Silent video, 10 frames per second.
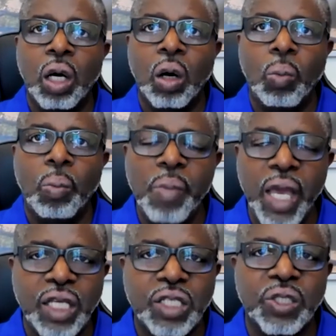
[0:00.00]
Make
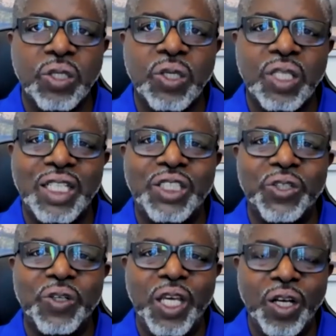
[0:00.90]
sure that your
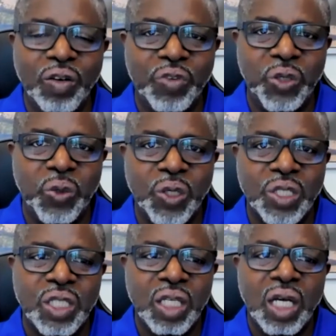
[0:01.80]
interviewers,
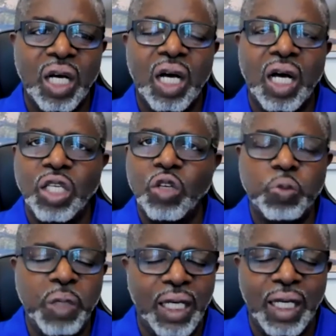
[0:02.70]
you spend
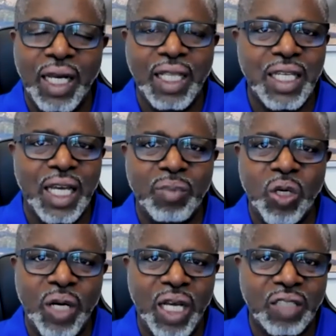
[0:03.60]
a lot of time going
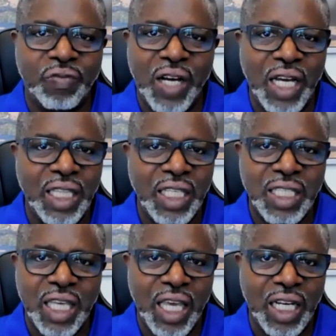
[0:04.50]
out to find these
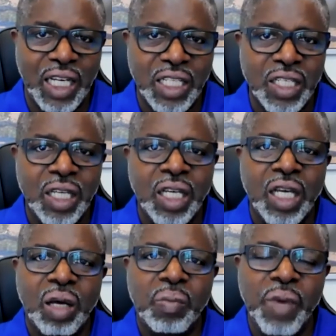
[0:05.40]
candidates.
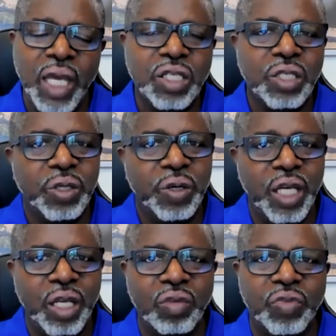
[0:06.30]
Make sure your
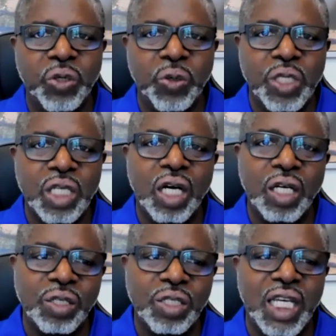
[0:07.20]
interviewers
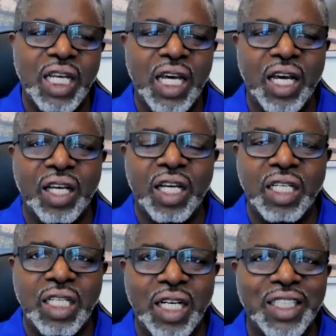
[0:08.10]
understand how to
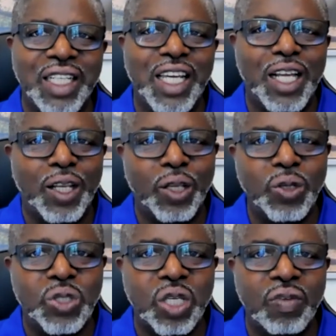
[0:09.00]
conduct an
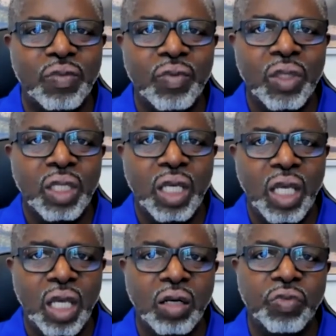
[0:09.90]
inclusive
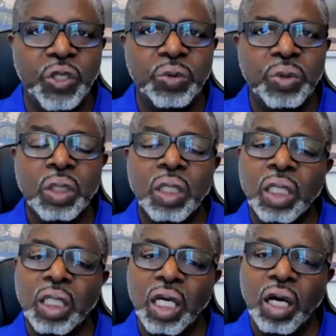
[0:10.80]
interview.
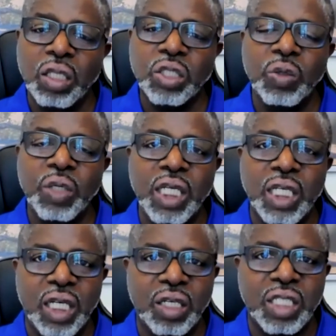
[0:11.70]
They also need to
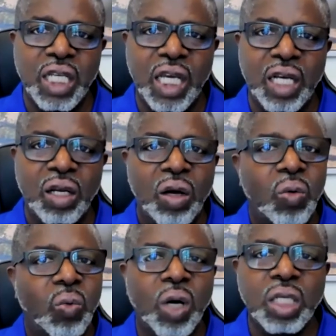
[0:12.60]
understand
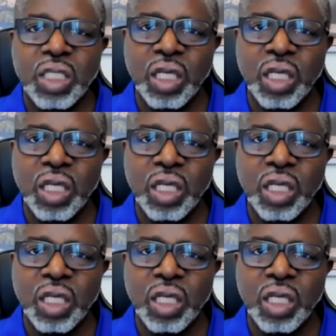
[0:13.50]
what's their